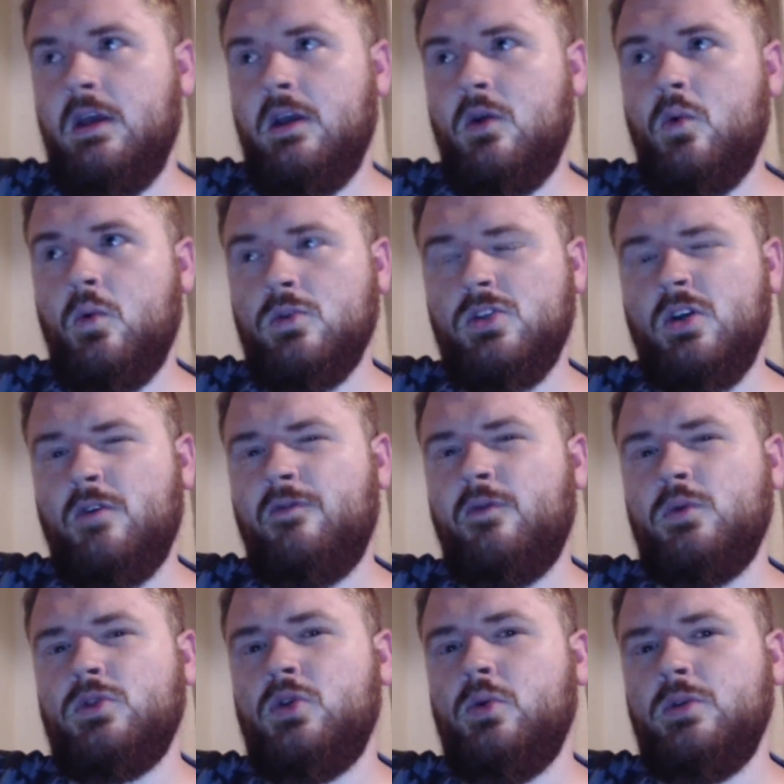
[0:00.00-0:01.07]
quarter circle
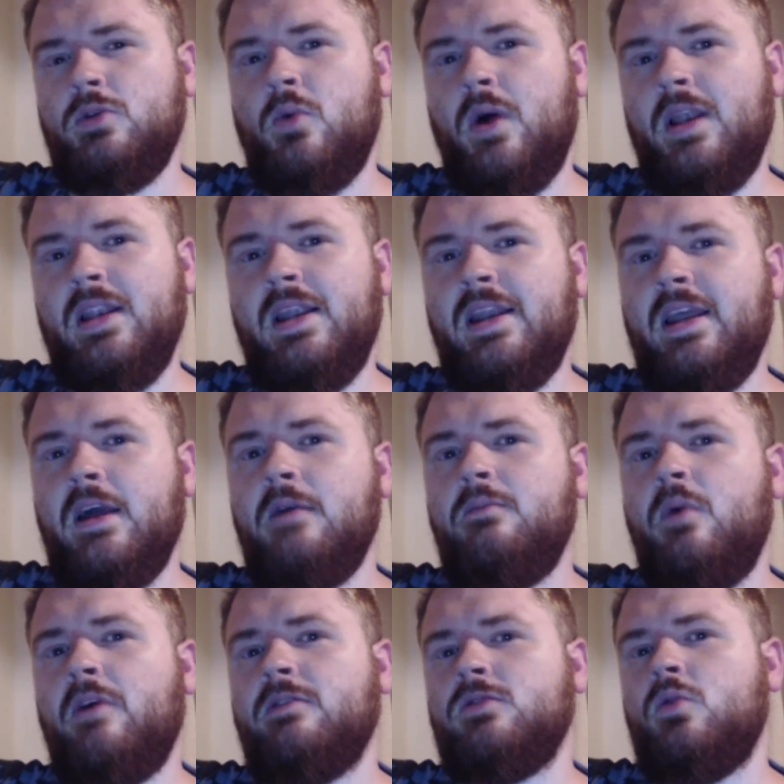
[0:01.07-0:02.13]
forward 2 is quite linear,
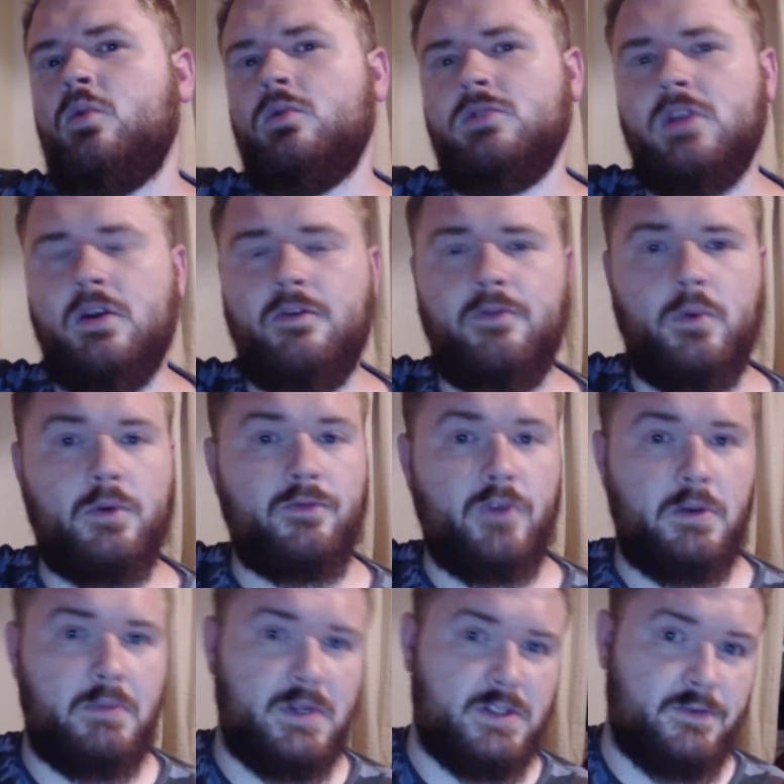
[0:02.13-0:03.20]
whereas quarter circle forward
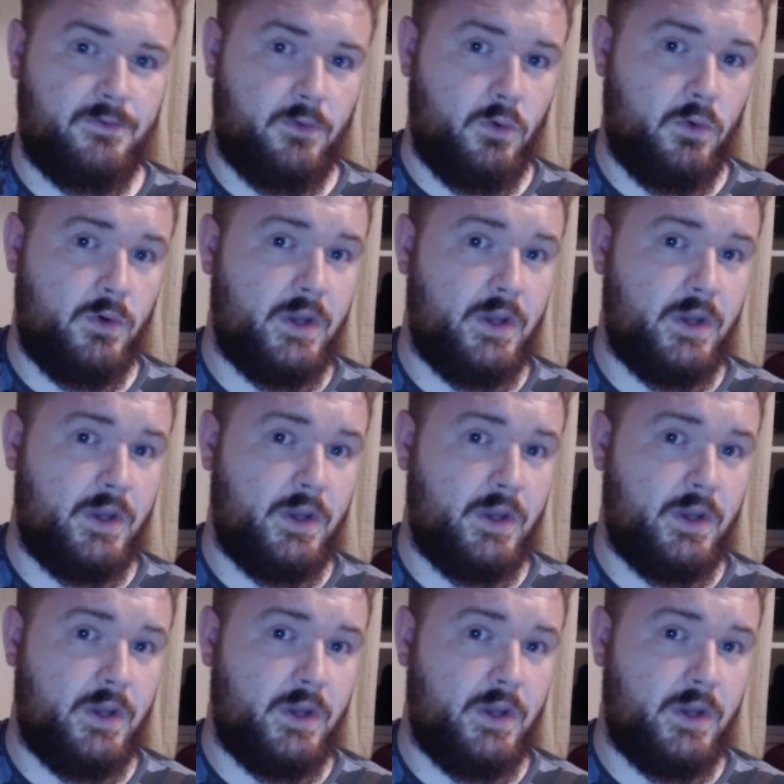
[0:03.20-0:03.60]
3+4